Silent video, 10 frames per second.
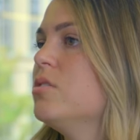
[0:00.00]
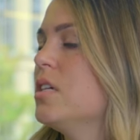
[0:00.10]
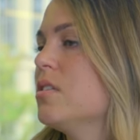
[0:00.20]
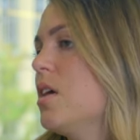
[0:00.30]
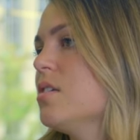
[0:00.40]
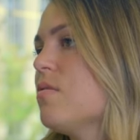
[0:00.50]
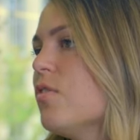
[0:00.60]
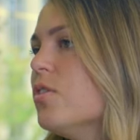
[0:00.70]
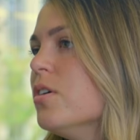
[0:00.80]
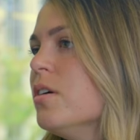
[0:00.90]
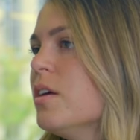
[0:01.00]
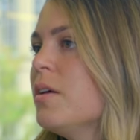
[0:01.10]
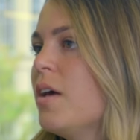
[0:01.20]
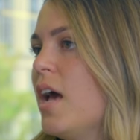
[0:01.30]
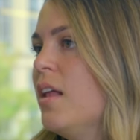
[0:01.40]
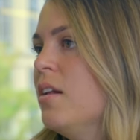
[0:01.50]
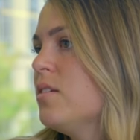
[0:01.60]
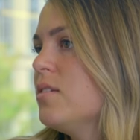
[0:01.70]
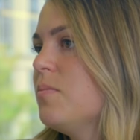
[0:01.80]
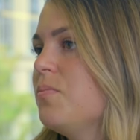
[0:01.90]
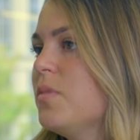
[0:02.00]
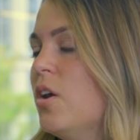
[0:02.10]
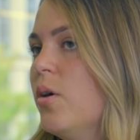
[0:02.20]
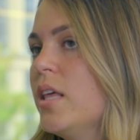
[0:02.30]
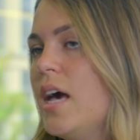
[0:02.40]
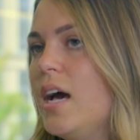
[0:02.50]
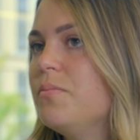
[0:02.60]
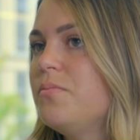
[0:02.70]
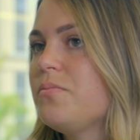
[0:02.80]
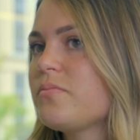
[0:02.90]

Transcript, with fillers: successful and knowing that